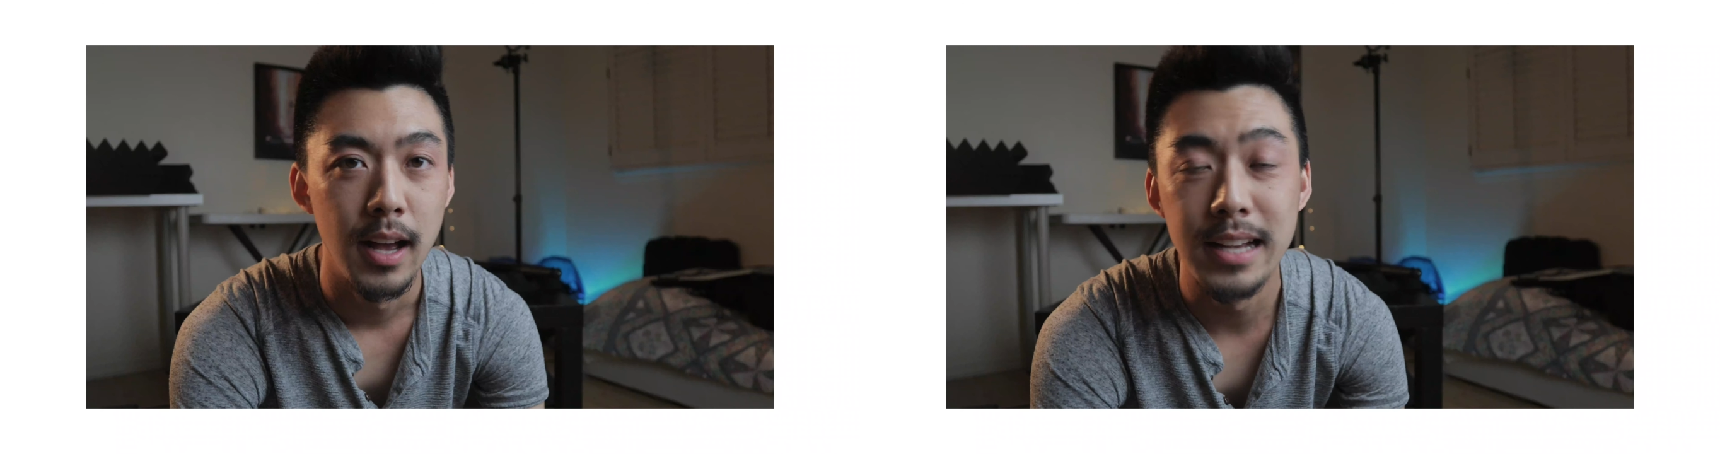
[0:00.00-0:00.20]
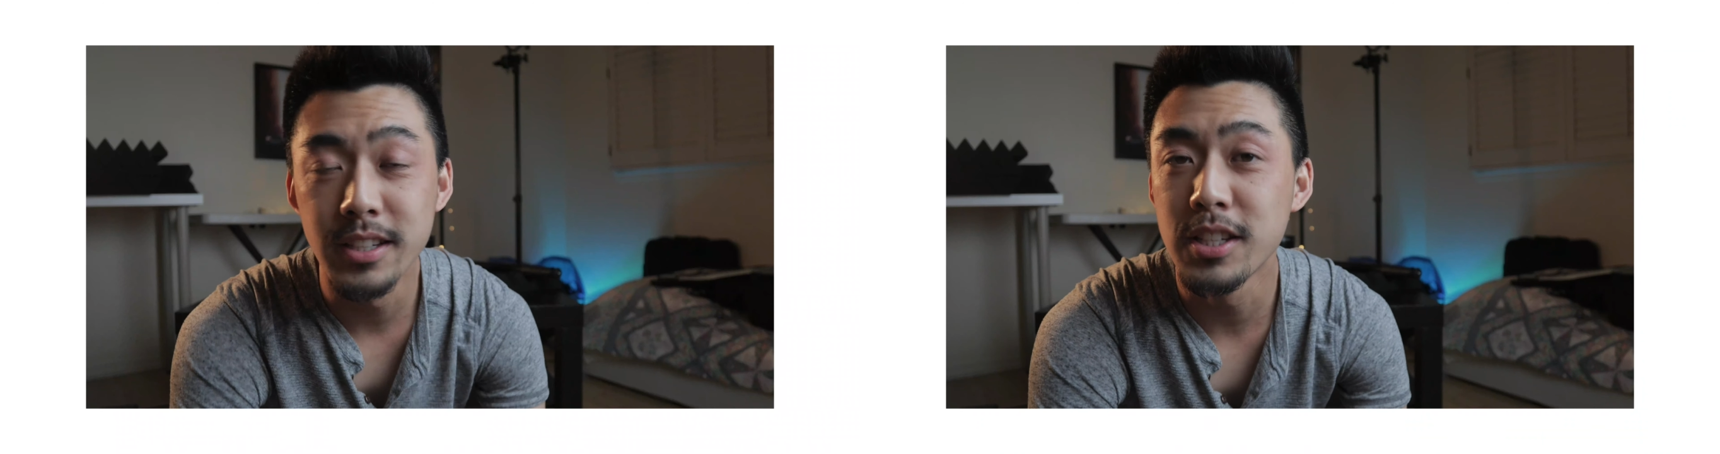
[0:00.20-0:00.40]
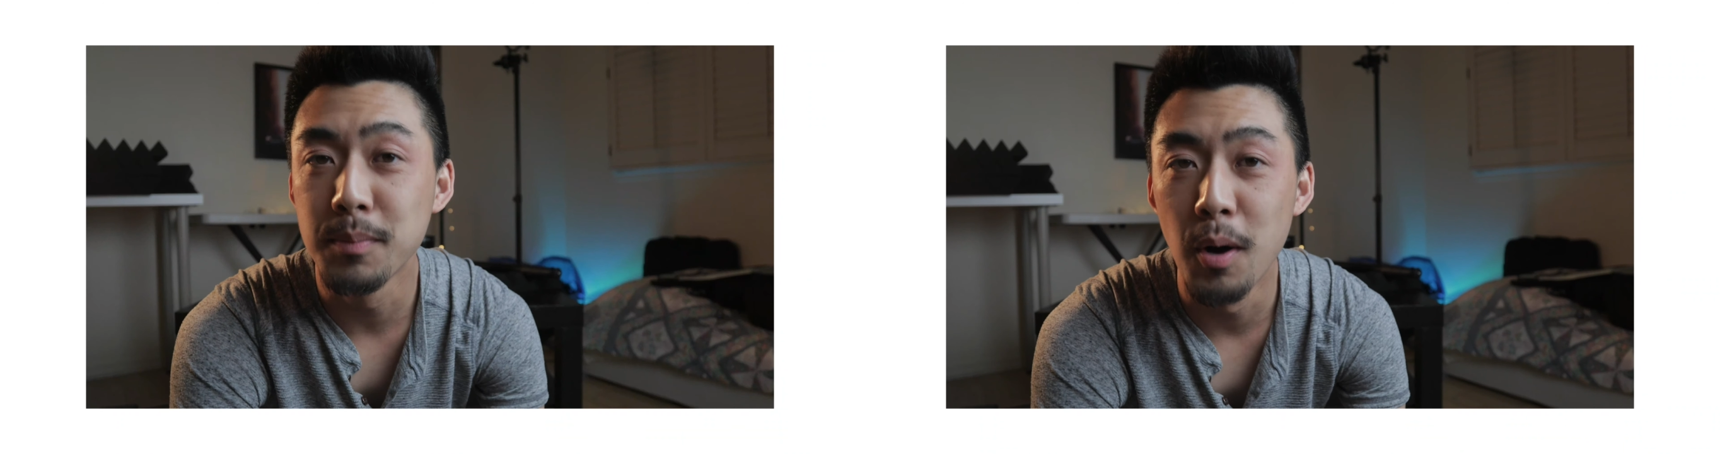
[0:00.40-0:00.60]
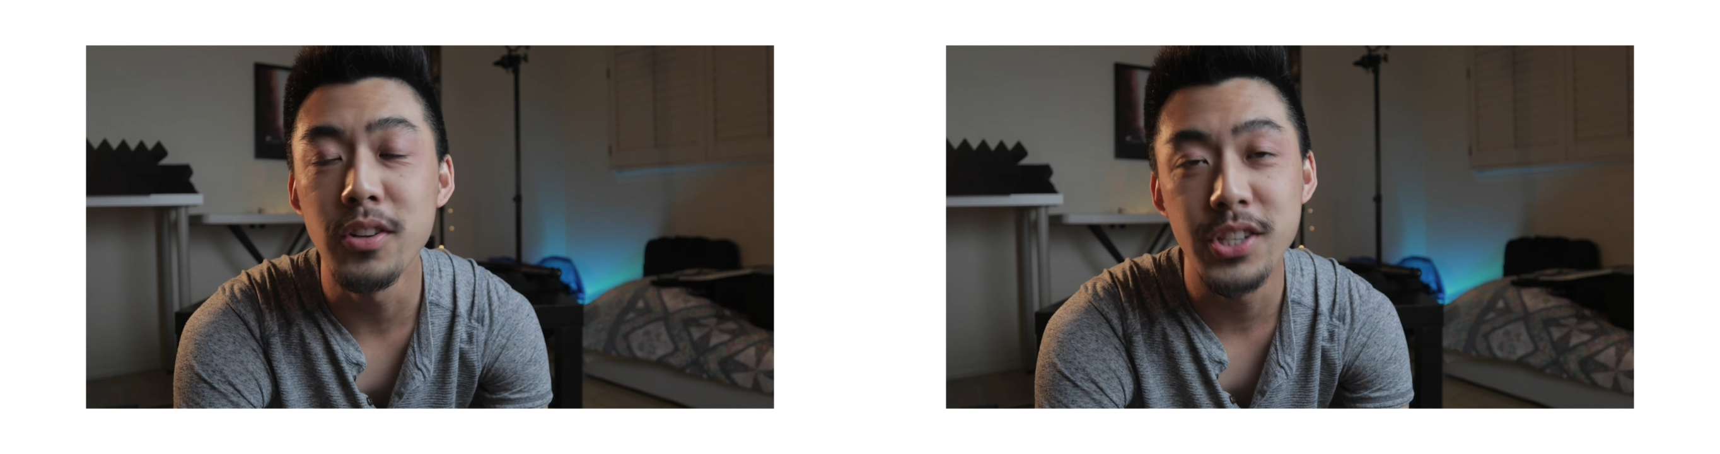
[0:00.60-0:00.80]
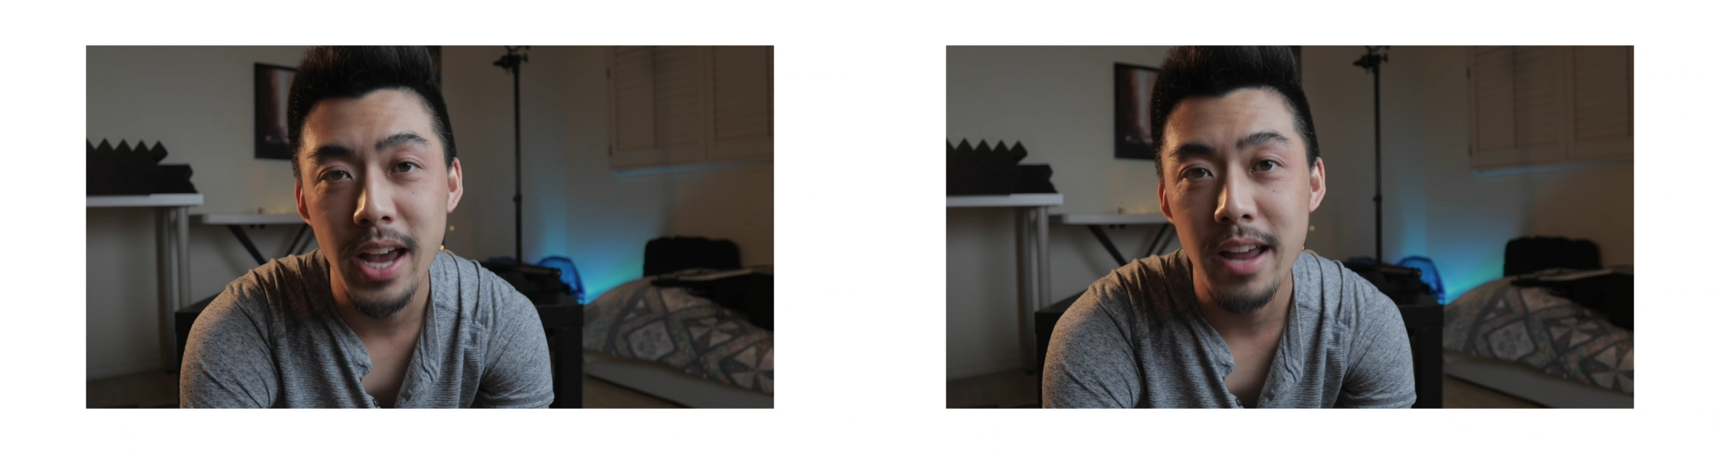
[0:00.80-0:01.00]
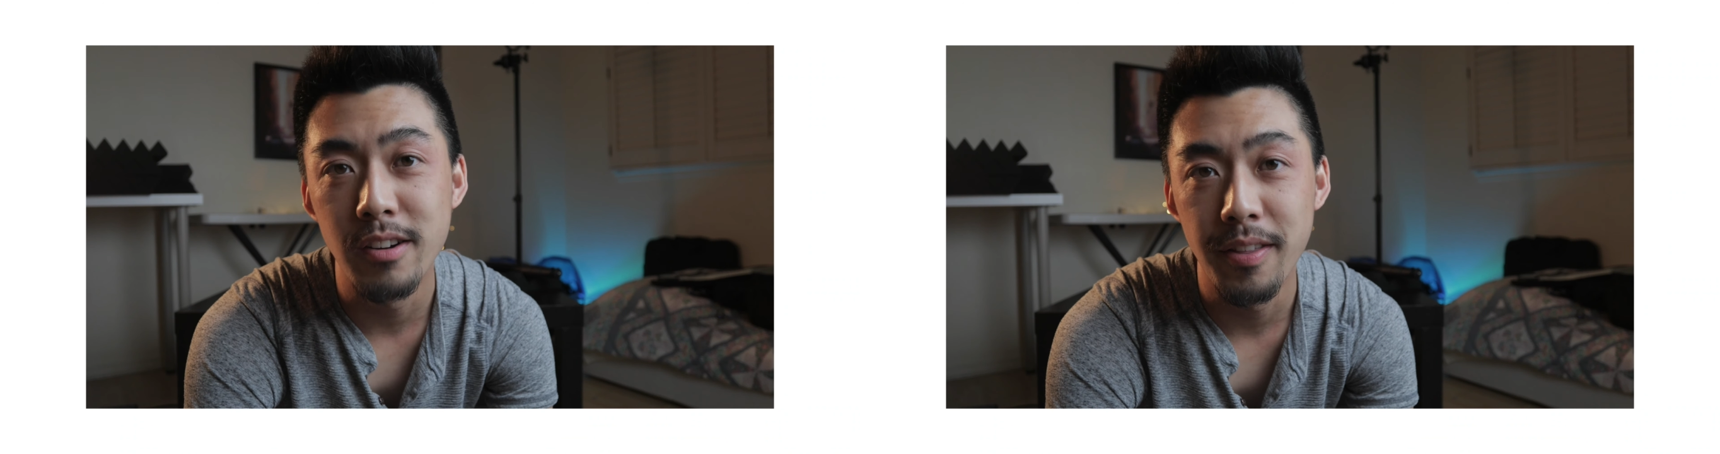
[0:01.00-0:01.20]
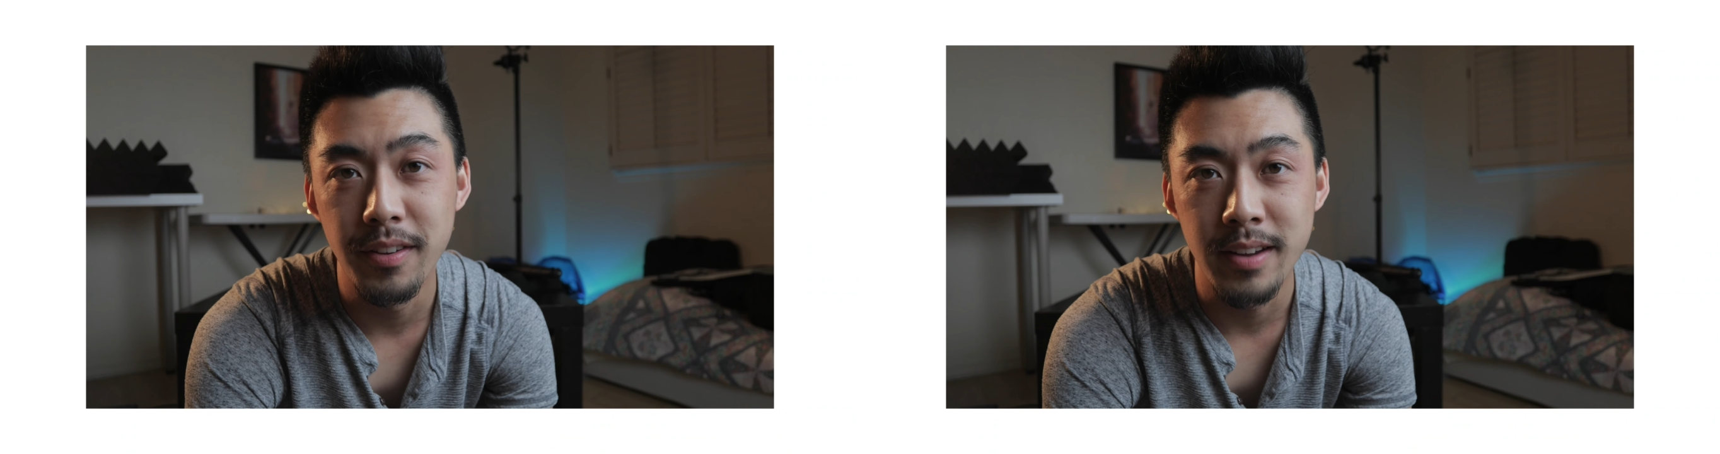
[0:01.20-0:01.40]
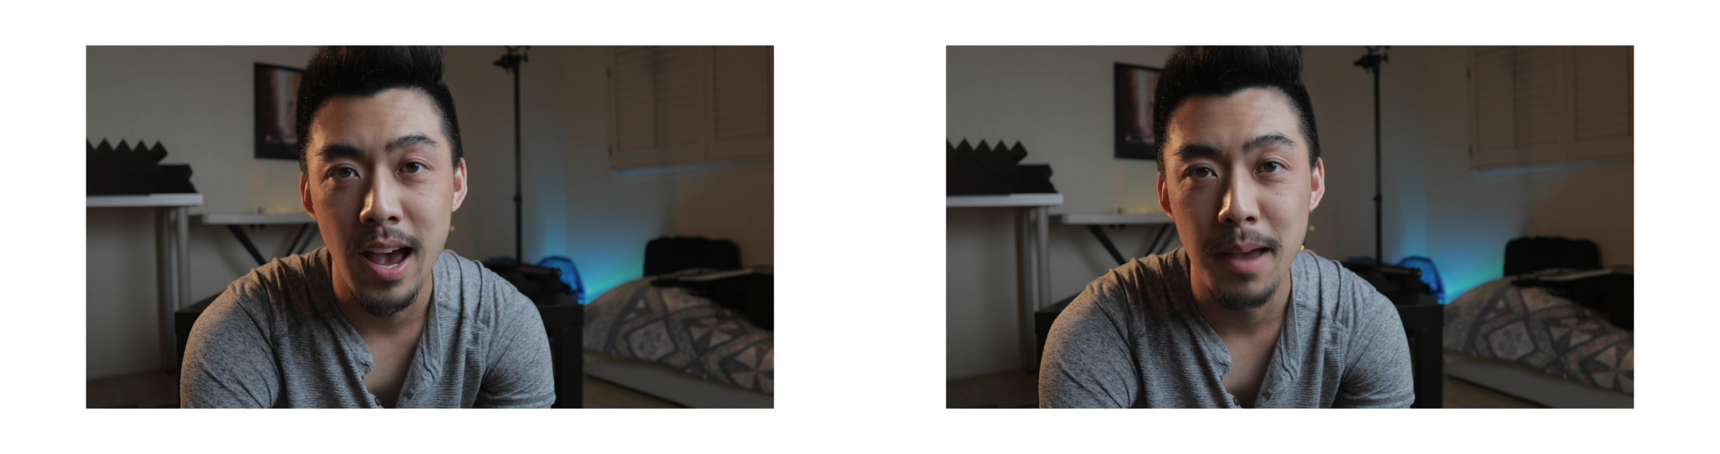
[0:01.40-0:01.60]
As a small channel at
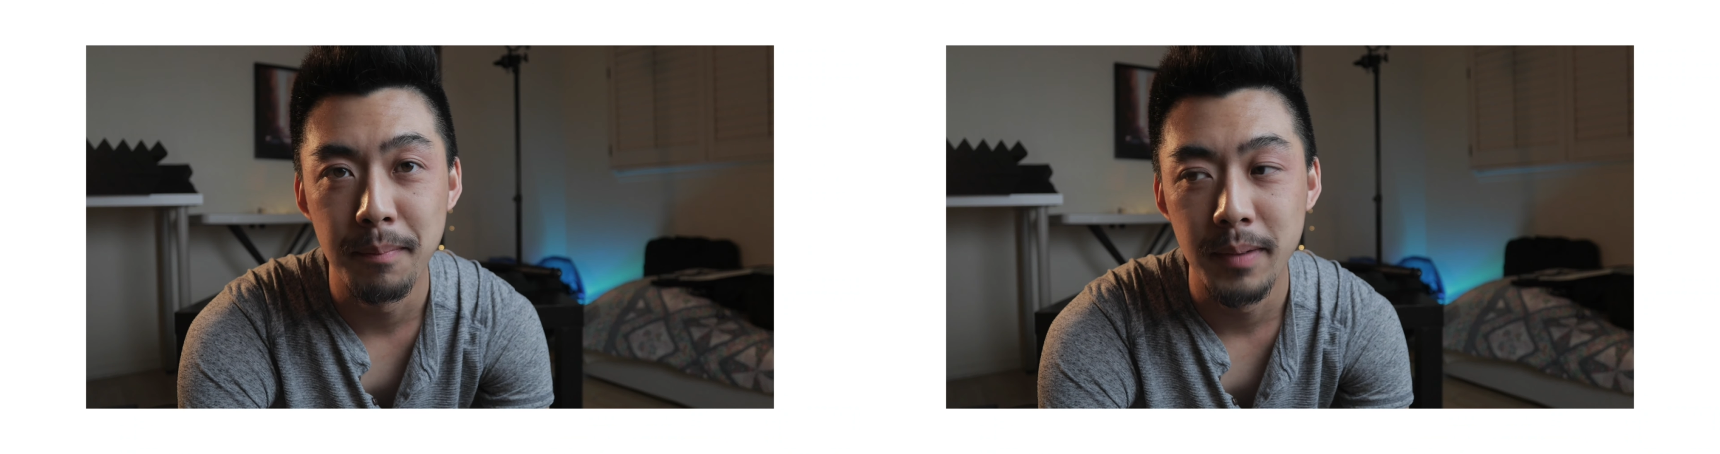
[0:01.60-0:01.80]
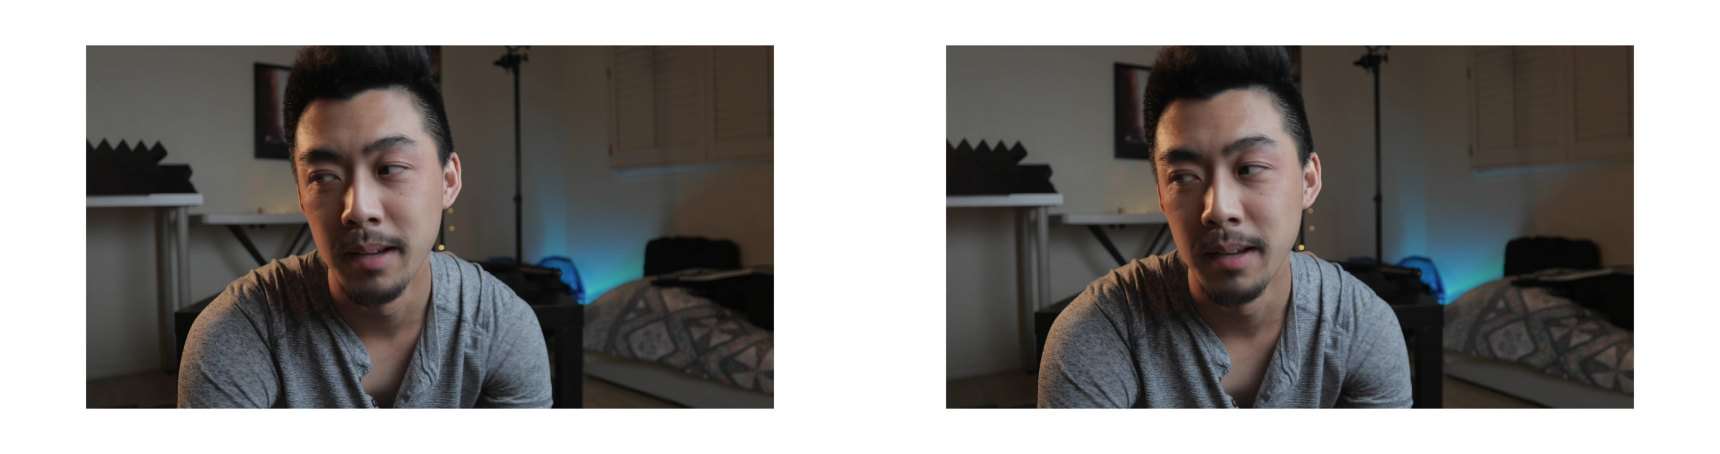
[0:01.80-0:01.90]
the time,